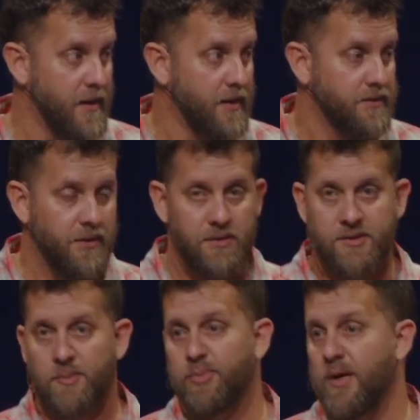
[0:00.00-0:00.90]
turns
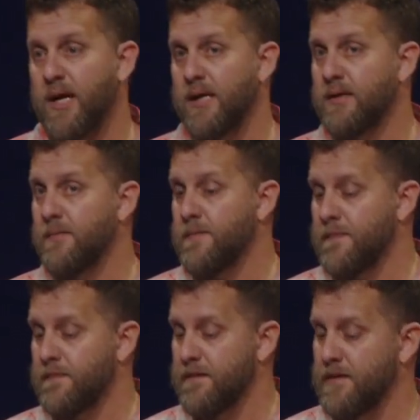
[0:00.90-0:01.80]
to pride
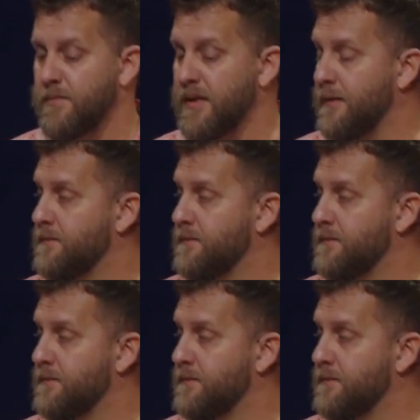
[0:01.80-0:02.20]
in me.